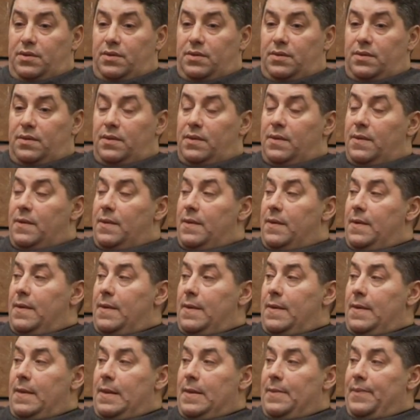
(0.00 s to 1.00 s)
actually
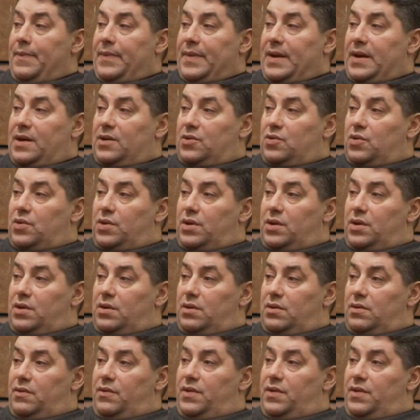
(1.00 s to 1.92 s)
any average person